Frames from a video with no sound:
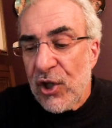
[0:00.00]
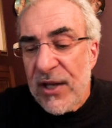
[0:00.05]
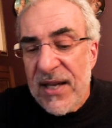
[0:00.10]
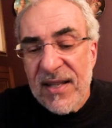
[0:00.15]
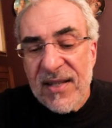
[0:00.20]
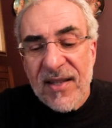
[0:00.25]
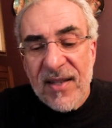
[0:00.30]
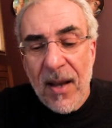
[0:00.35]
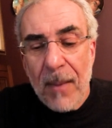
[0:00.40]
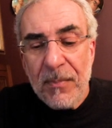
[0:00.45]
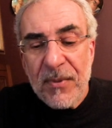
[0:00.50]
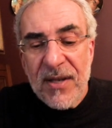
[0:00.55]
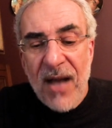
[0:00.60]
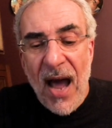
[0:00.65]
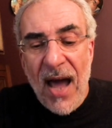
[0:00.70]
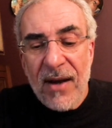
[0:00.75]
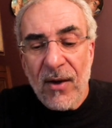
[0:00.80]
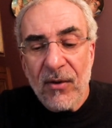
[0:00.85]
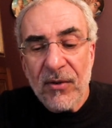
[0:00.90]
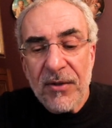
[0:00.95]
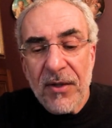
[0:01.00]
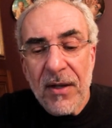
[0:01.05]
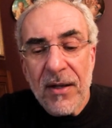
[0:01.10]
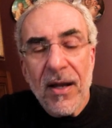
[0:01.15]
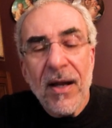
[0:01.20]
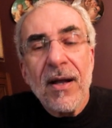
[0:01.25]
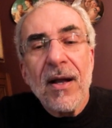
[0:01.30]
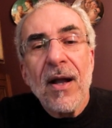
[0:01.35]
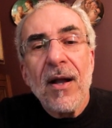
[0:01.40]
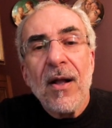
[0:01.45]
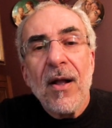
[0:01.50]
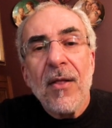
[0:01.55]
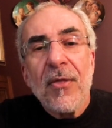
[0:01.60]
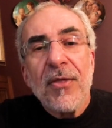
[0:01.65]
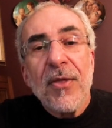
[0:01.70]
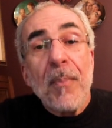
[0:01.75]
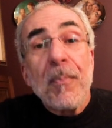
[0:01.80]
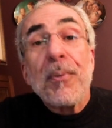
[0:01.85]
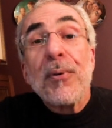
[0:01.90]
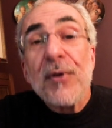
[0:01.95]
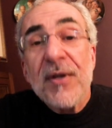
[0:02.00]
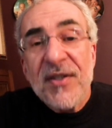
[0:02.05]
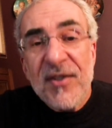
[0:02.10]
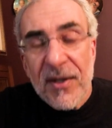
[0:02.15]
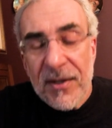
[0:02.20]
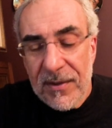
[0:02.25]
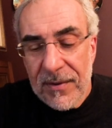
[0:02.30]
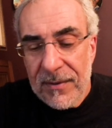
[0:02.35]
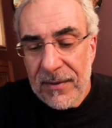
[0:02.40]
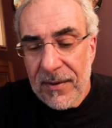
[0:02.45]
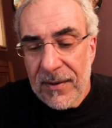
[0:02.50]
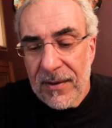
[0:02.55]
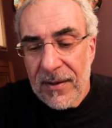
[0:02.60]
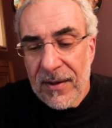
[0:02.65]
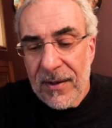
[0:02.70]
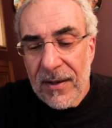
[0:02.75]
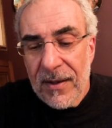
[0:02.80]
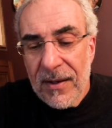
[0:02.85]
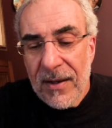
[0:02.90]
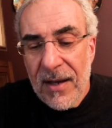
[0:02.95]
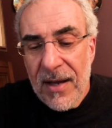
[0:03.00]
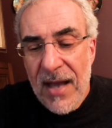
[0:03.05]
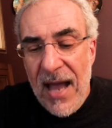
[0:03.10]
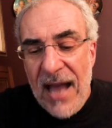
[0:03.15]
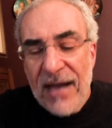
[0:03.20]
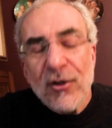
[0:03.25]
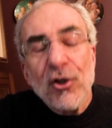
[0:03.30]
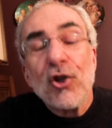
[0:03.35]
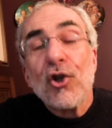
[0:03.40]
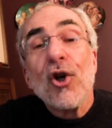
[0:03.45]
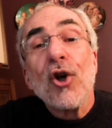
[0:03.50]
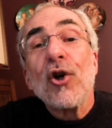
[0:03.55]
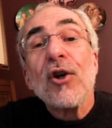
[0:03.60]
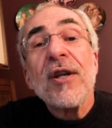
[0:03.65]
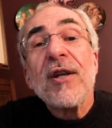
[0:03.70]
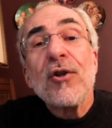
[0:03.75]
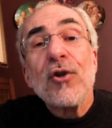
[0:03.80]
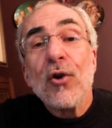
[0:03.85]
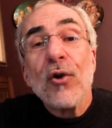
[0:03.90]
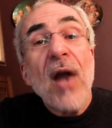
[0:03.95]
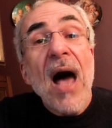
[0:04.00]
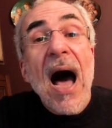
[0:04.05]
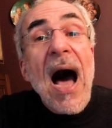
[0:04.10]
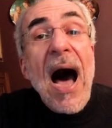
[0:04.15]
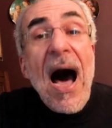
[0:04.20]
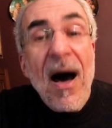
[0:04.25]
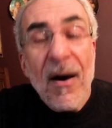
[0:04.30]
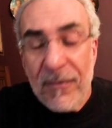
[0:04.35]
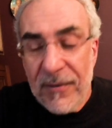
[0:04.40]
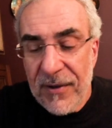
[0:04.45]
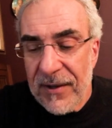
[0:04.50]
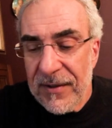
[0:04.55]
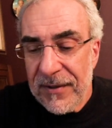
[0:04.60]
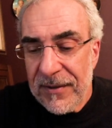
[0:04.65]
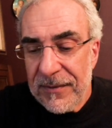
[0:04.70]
he subtitled The Prison and Journey to La Havre.